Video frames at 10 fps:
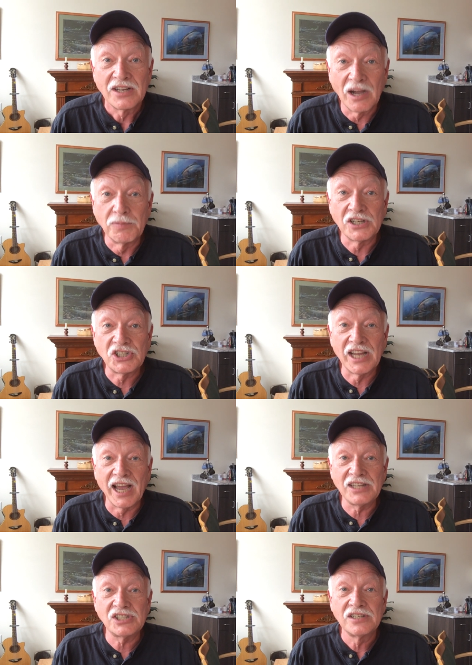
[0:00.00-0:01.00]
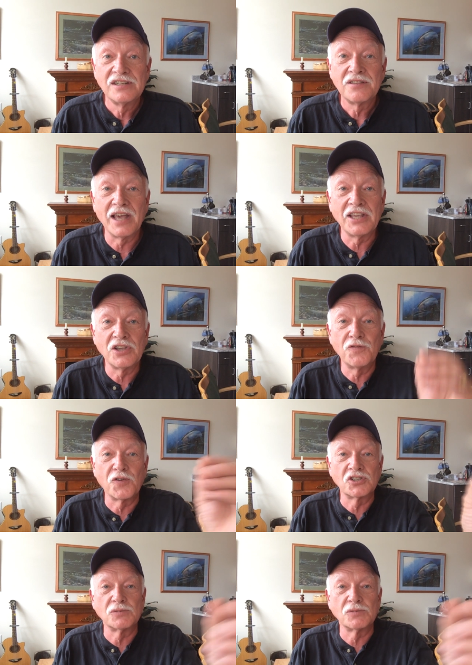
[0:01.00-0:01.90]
God bless you guys. Thank you for